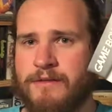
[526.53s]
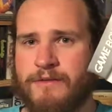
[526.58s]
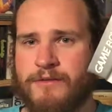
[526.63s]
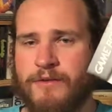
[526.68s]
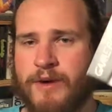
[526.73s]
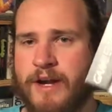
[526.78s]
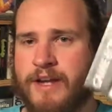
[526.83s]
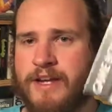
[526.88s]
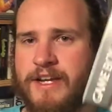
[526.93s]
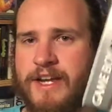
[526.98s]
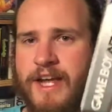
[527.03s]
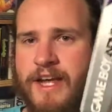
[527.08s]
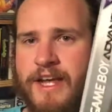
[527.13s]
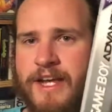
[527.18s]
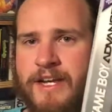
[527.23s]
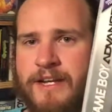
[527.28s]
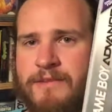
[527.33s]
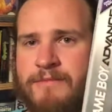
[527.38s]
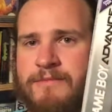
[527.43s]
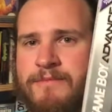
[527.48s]
great
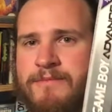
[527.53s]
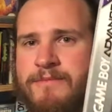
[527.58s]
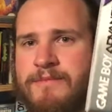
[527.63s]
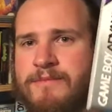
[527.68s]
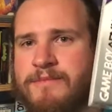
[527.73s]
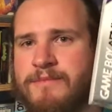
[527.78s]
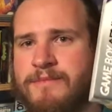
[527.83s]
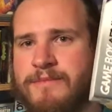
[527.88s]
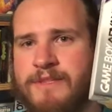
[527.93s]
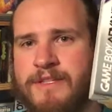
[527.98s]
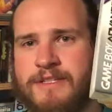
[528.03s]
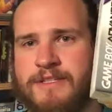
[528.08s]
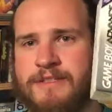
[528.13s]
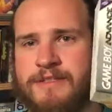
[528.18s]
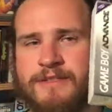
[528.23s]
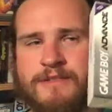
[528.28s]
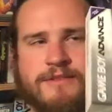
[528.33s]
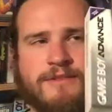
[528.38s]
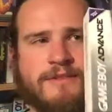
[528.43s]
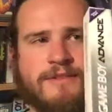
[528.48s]
game. This
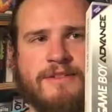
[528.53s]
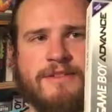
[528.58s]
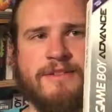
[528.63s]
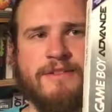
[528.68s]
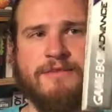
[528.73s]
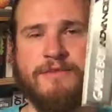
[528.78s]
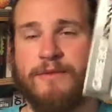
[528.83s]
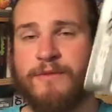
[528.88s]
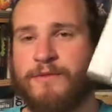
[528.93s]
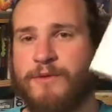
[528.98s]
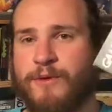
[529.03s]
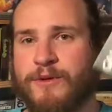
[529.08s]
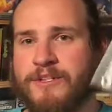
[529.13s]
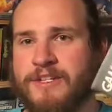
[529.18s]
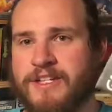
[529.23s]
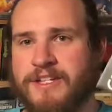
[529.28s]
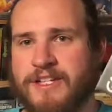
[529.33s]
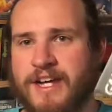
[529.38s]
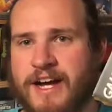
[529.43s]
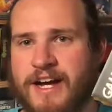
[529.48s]
is for
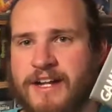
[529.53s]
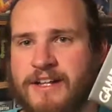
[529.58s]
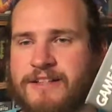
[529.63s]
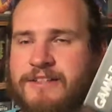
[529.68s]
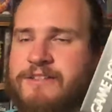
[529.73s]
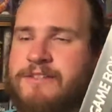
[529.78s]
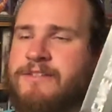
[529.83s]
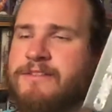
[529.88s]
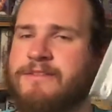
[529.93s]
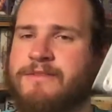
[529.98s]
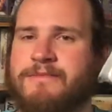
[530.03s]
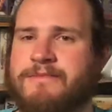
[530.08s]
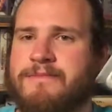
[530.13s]
$14.